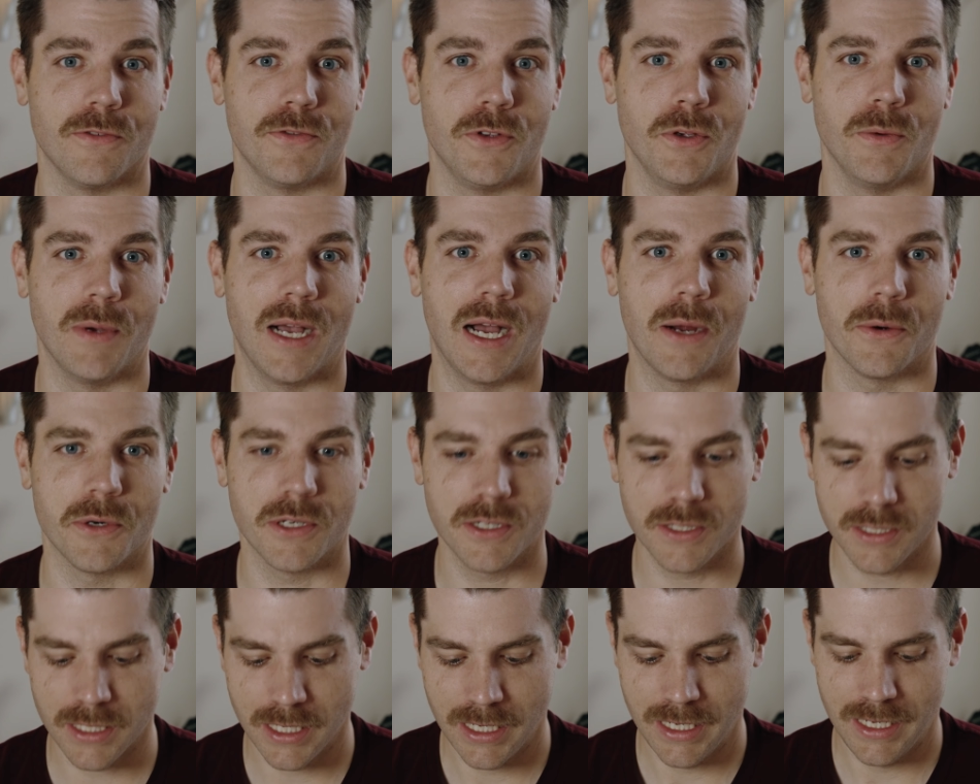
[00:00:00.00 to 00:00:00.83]
few
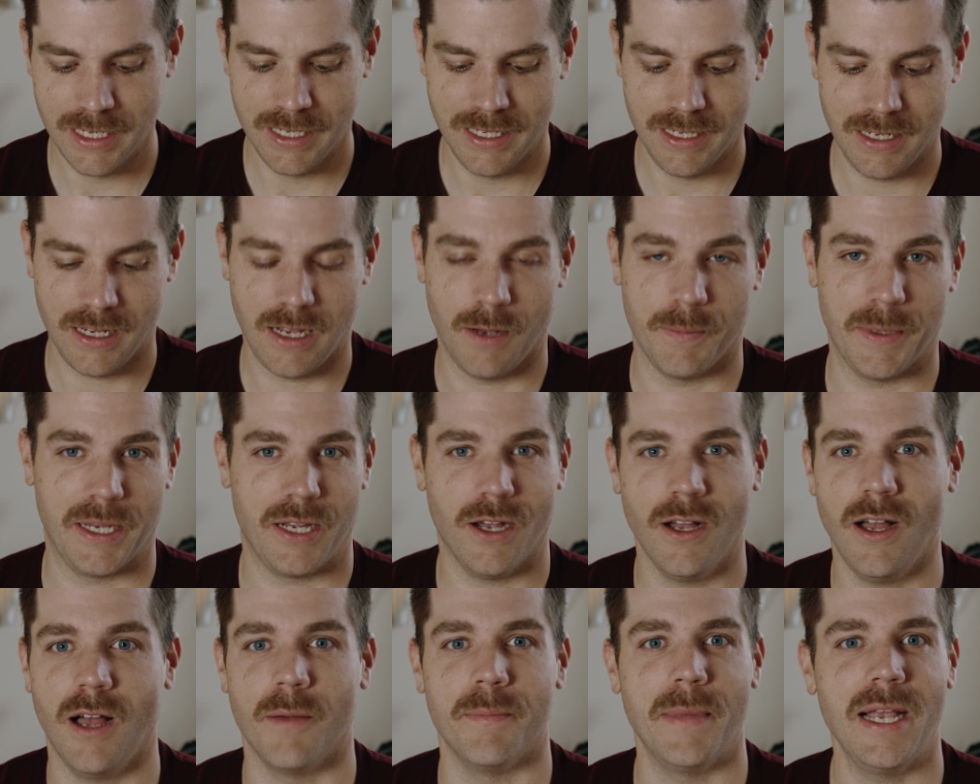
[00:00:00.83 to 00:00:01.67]
hours, I'm like,
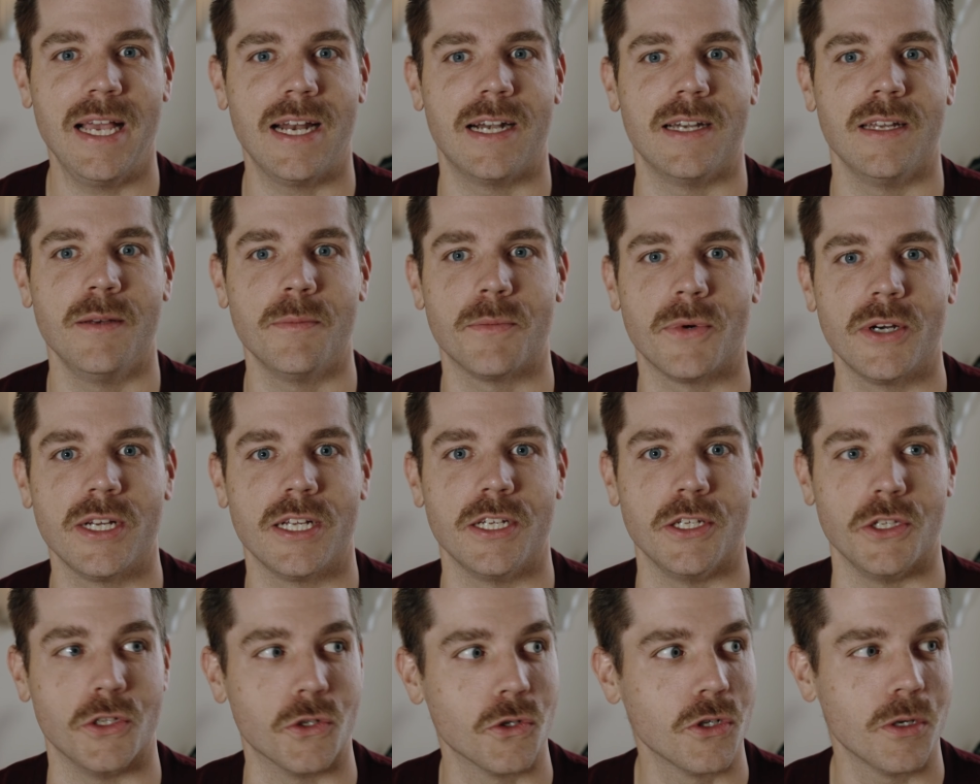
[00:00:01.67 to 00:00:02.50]
oh man, I didn't bring a
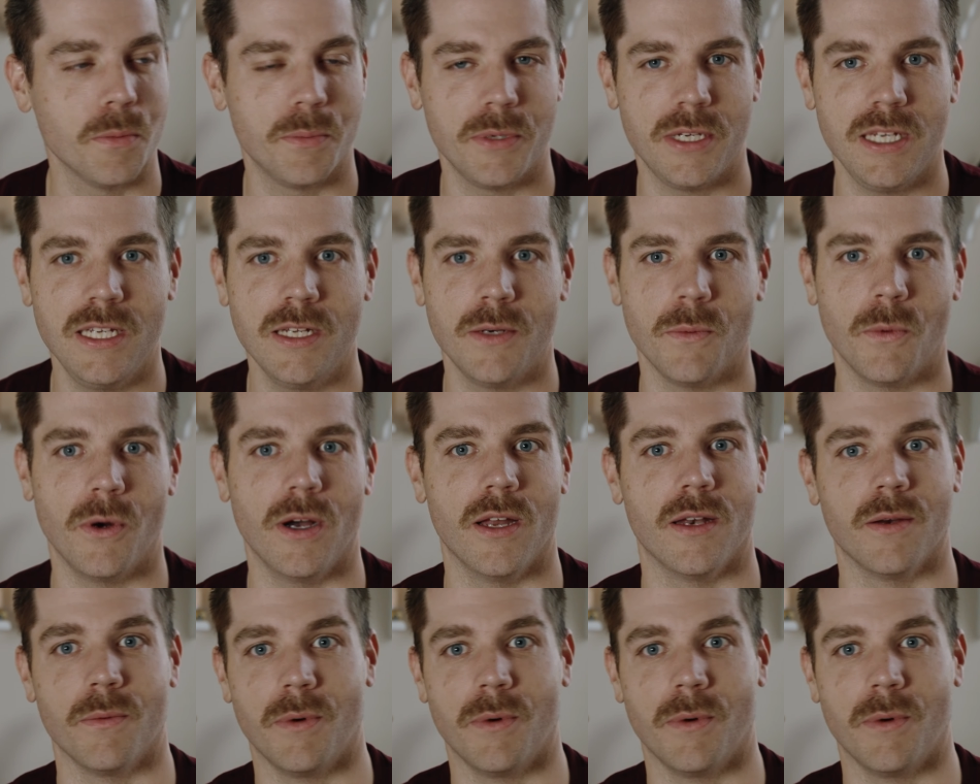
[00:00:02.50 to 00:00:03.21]
European one.